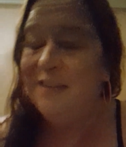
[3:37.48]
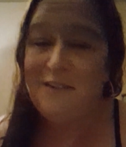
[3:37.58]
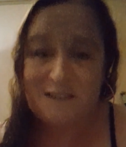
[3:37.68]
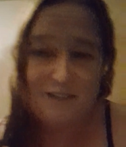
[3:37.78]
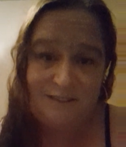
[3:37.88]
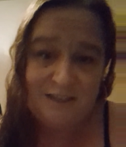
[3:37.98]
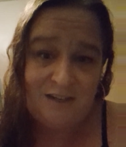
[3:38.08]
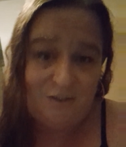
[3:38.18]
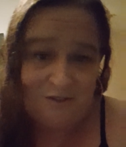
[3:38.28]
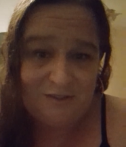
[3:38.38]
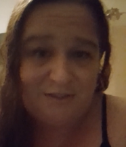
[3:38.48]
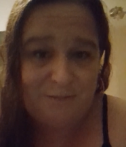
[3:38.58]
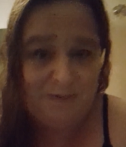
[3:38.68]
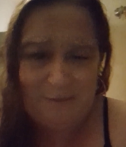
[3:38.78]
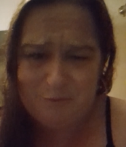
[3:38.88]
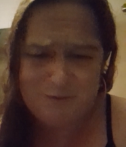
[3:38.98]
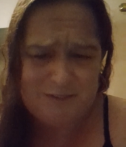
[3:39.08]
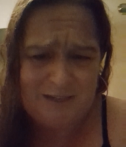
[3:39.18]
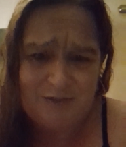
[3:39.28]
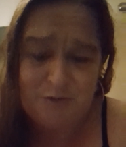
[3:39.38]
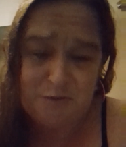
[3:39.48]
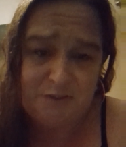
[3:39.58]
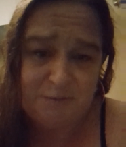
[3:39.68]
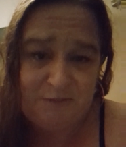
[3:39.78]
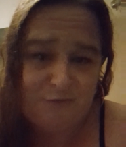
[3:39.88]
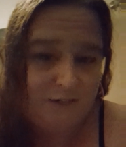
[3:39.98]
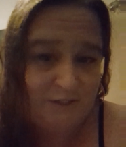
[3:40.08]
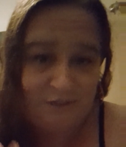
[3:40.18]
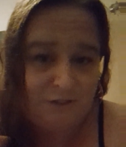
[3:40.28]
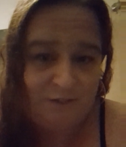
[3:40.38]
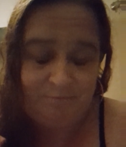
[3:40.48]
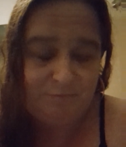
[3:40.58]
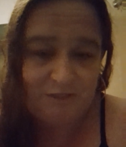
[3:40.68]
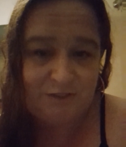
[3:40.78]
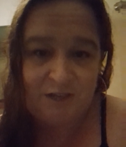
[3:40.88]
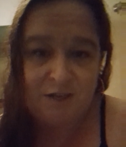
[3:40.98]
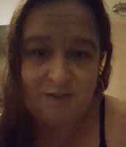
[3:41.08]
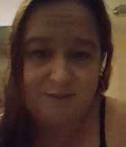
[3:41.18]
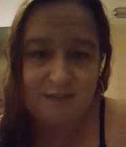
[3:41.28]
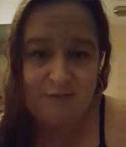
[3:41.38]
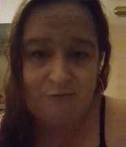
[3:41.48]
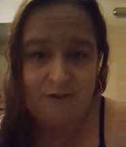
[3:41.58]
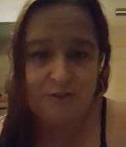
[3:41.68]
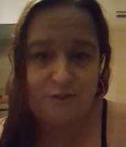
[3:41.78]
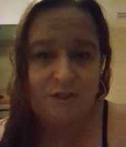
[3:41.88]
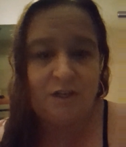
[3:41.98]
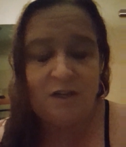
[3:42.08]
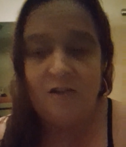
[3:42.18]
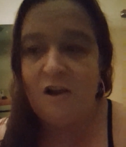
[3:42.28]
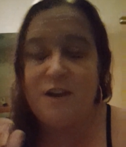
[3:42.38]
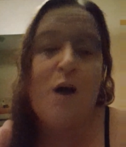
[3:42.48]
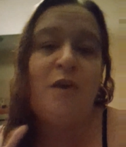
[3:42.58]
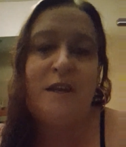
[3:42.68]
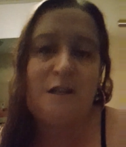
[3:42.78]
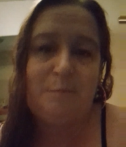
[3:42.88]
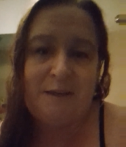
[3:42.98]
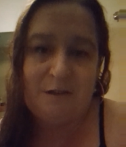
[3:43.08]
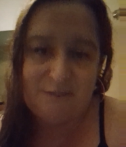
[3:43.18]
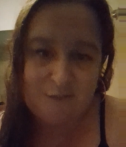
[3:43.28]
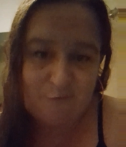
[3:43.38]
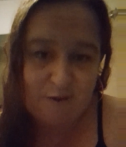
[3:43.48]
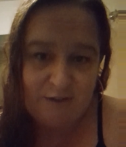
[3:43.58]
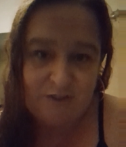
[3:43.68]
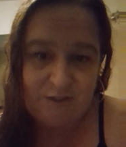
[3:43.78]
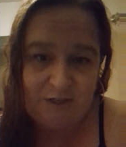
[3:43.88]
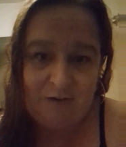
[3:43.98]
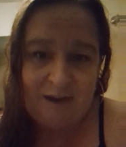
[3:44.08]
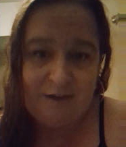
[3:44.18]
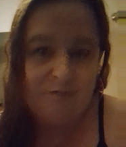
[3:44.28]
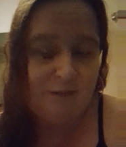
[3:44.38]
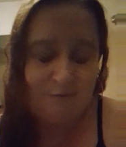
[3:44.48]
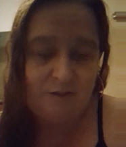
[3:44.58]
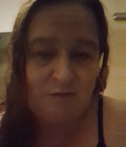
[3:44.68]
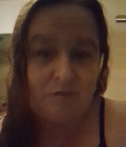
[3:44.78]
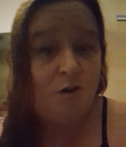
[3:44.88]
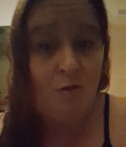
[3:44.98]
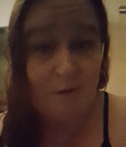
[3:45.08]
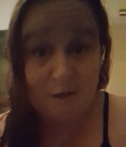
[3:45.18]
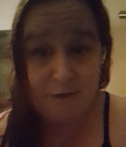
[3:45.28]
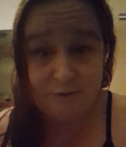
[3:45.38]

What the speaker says: I get that a lot. People start talking to me French, and I just don't understand French. I know a little bit. I did French in year 8, and that was a long time ago.